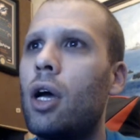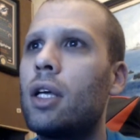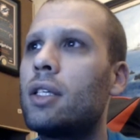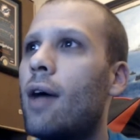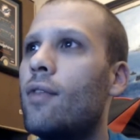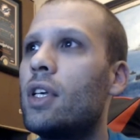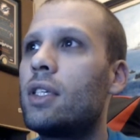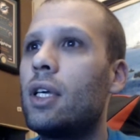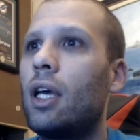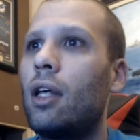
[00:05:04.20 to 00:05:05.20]
is
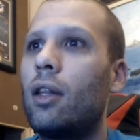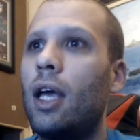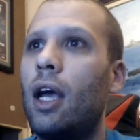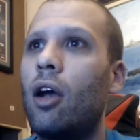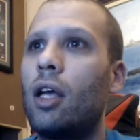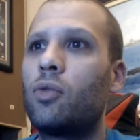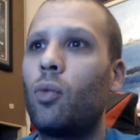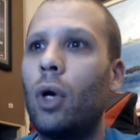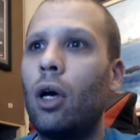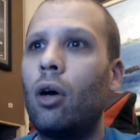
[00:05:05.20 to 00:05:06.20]
obviously there as
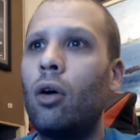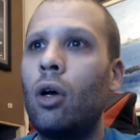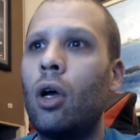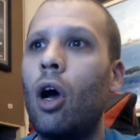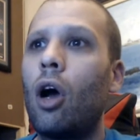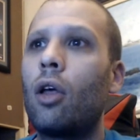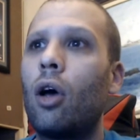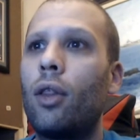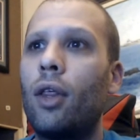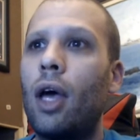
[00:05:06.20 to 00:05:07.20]
well.
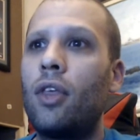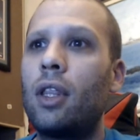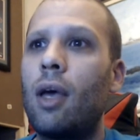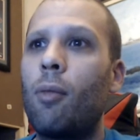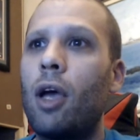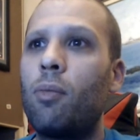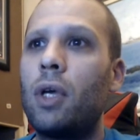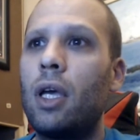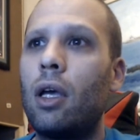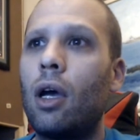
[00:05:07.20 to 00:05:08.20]
I think that might
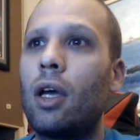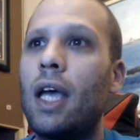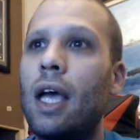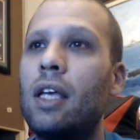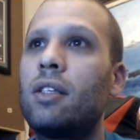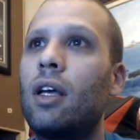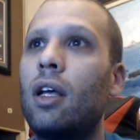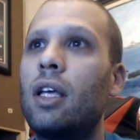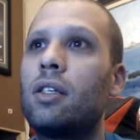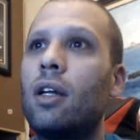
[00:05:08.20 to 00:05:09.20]
be, he's
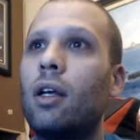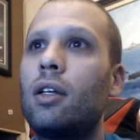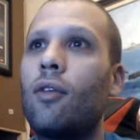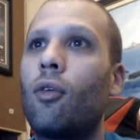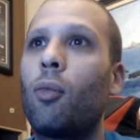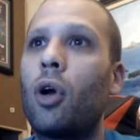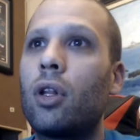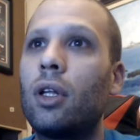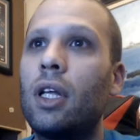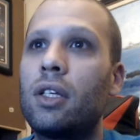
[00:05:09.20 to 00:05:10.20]
in a different part
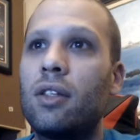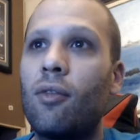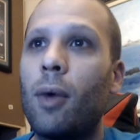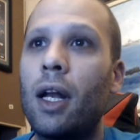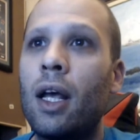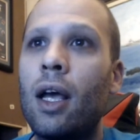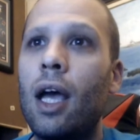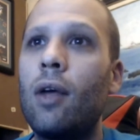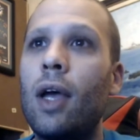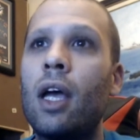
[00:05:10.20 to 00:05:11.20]
of the list. Never mind.
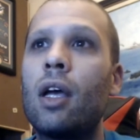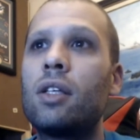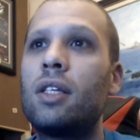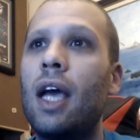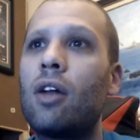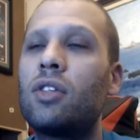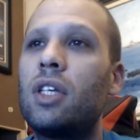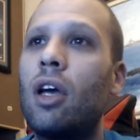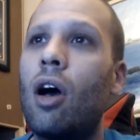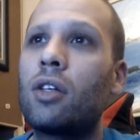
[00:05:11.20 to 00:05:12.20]
Anyway, Seattle
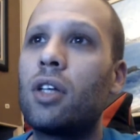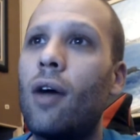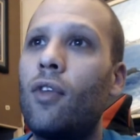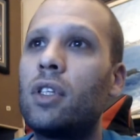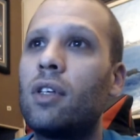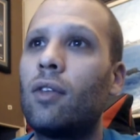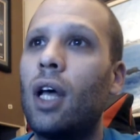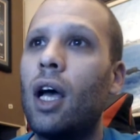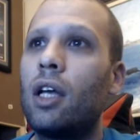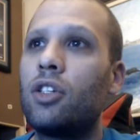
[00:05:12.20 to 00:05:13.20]
Seahawks offensive
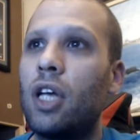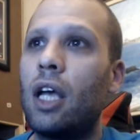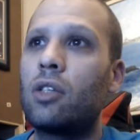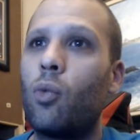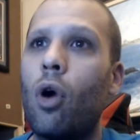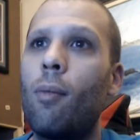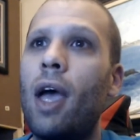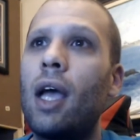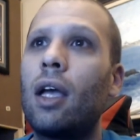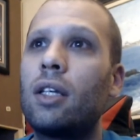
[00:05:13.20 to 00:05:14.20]
line, Chance
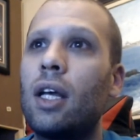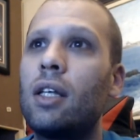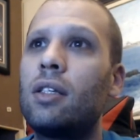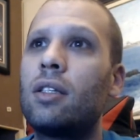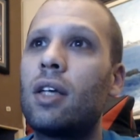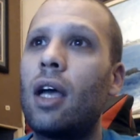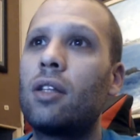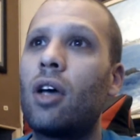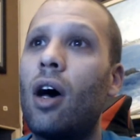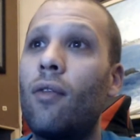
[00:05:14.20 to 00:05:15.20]
Warmack, and Tennessee
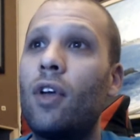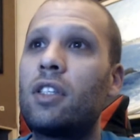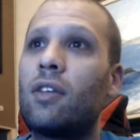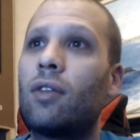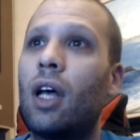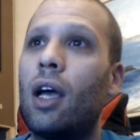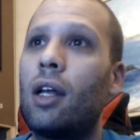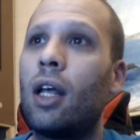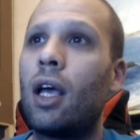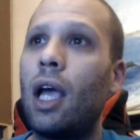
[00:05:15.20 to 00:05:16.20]
Titans offensive
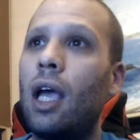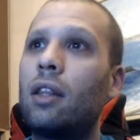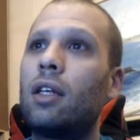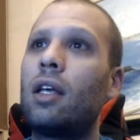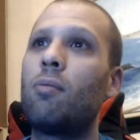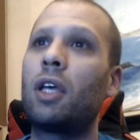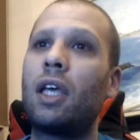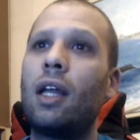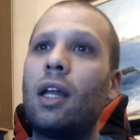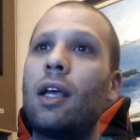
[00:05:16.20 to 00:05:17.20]
line, Anthony
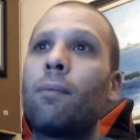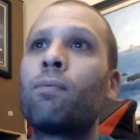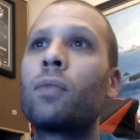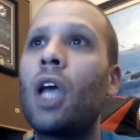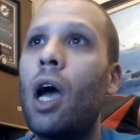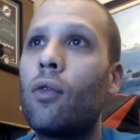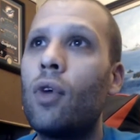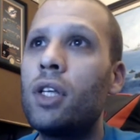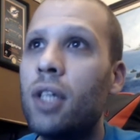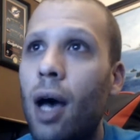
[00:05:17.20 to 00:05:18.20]
McKinney.
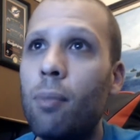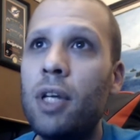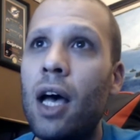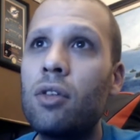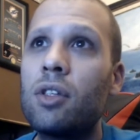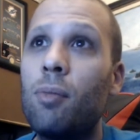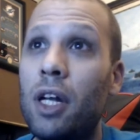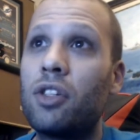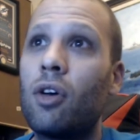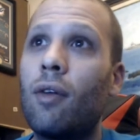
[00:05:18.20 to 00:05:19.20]
High-risk opt-outs,
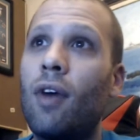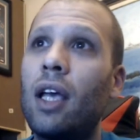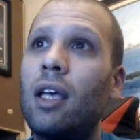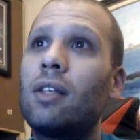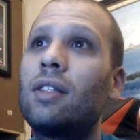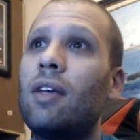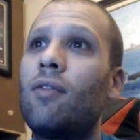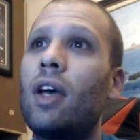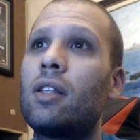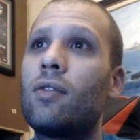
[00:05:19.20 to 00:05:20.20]
Minnesota Vikings
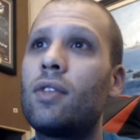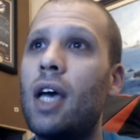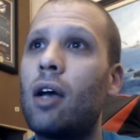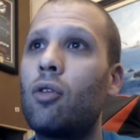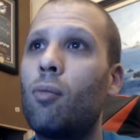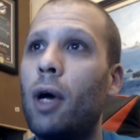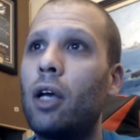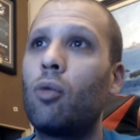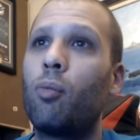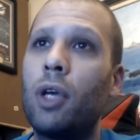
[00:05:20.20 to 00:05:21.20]
defensive tackle
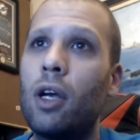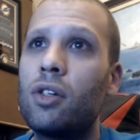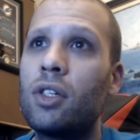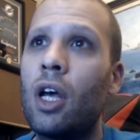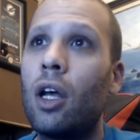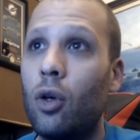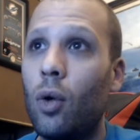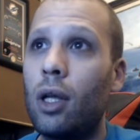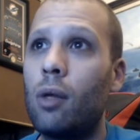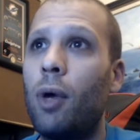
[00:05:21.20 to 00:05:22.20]
Michael Pierce, New
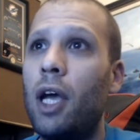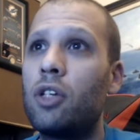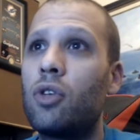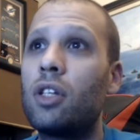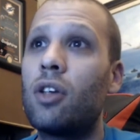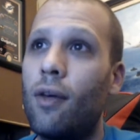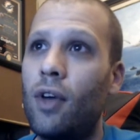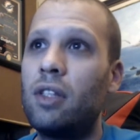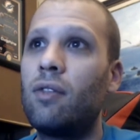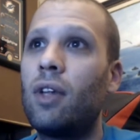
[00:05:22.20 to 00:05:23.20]
England Patriots
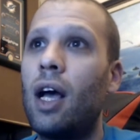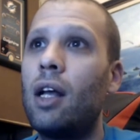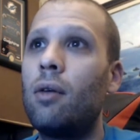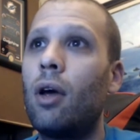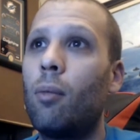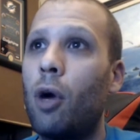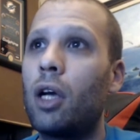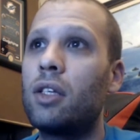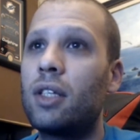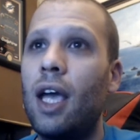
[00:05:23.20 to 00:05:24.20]
offensive line
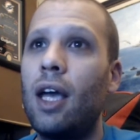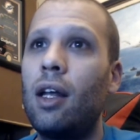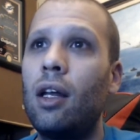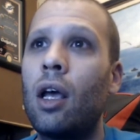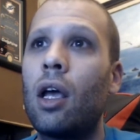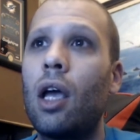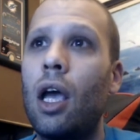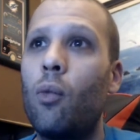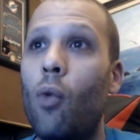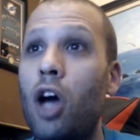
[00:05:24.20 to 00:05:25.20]
Marcus Cannon,
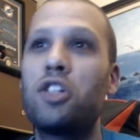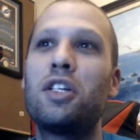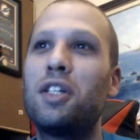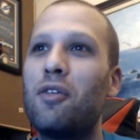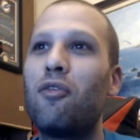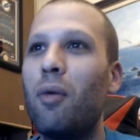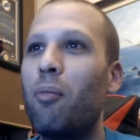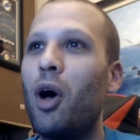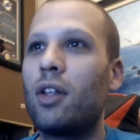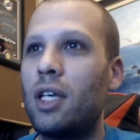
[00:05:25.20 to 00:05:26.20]
and Washington
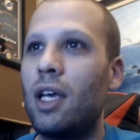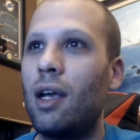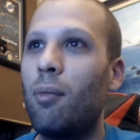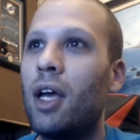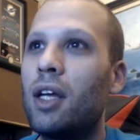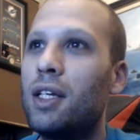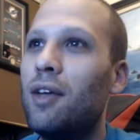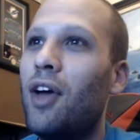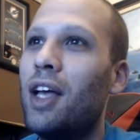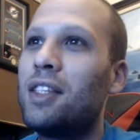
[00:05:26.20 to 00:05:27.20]
football team
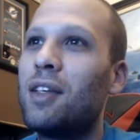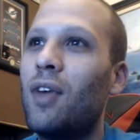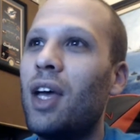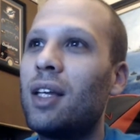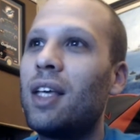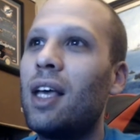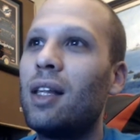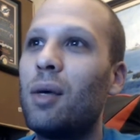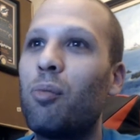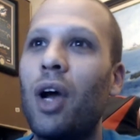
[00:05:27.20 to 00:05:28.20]
defensive end
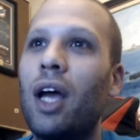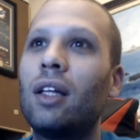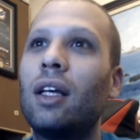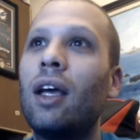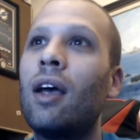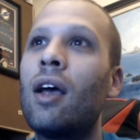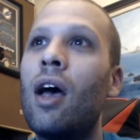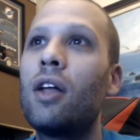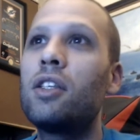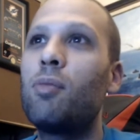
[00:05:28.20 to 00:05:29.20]
Caleb Brantley.
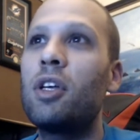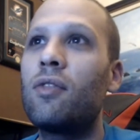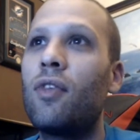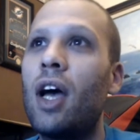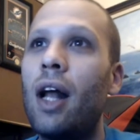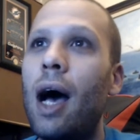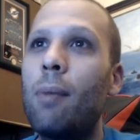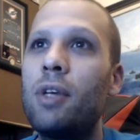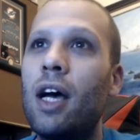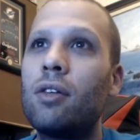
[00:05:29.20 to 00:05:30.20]
Unspecified
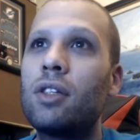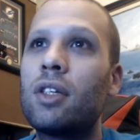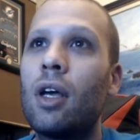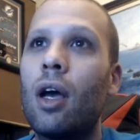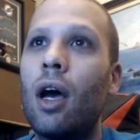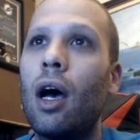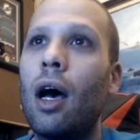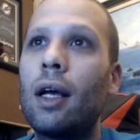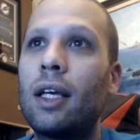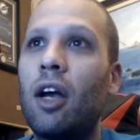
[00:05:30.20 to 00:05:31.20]
opt-outs,
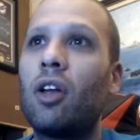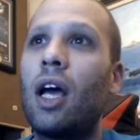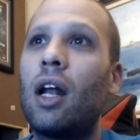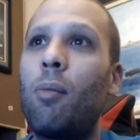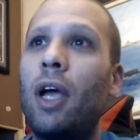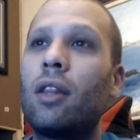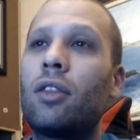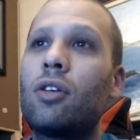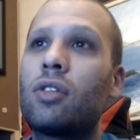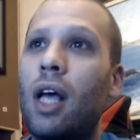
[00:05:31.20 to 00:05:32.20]
Carolina
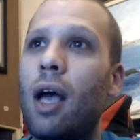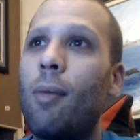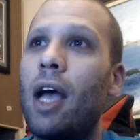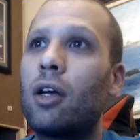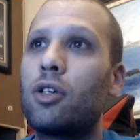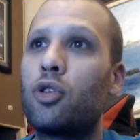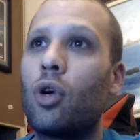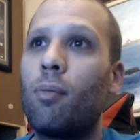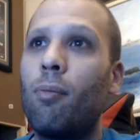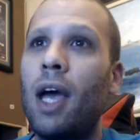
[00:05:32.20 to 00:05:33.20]
Panthers linebacker
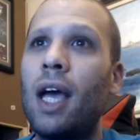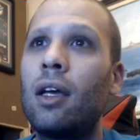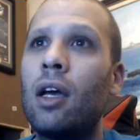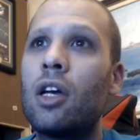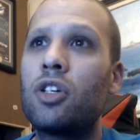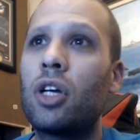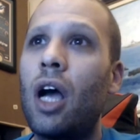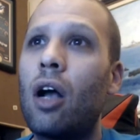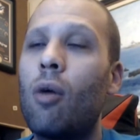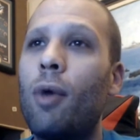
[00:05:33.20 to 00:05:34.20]
Jordan Mack,
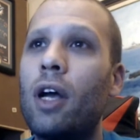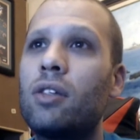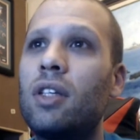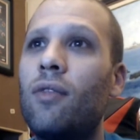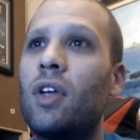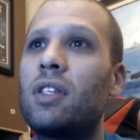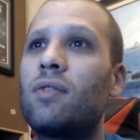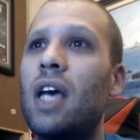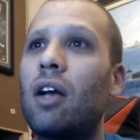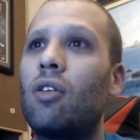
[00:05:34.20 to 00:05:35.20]
Chicago Bears defensive
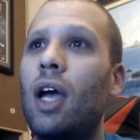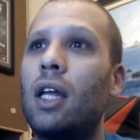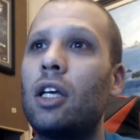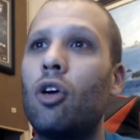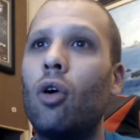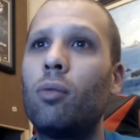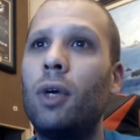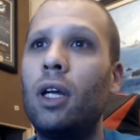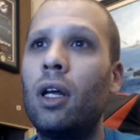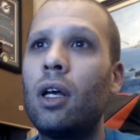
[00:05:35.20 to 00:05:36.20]
tackle Eddie
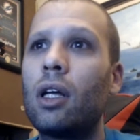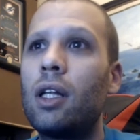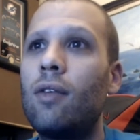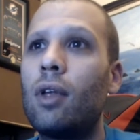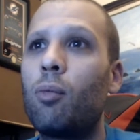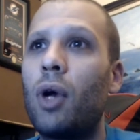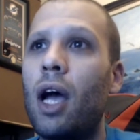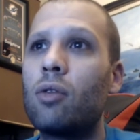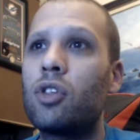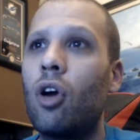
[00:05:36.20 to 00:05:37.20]
Goldman, Cleveland
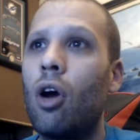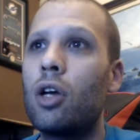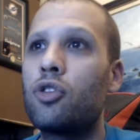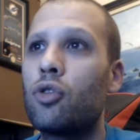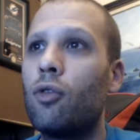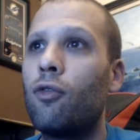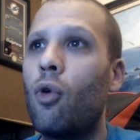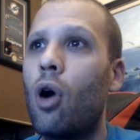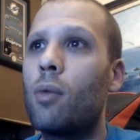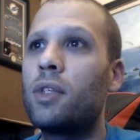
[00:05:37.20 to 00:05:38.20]
Browns guard Drew
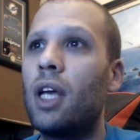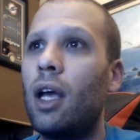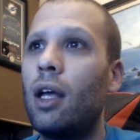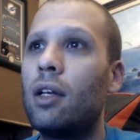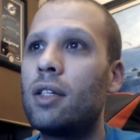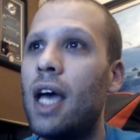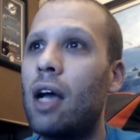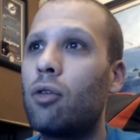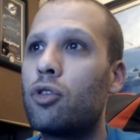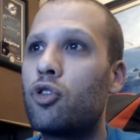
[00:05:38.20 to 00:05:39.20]
Forbes and
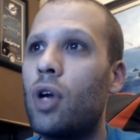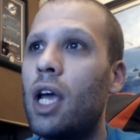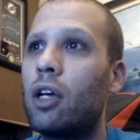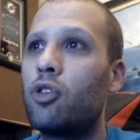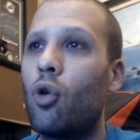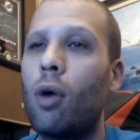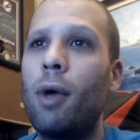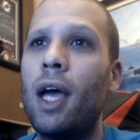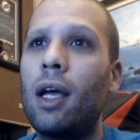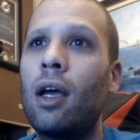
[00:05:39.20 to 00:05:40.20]
tackle Drake Dorbeck,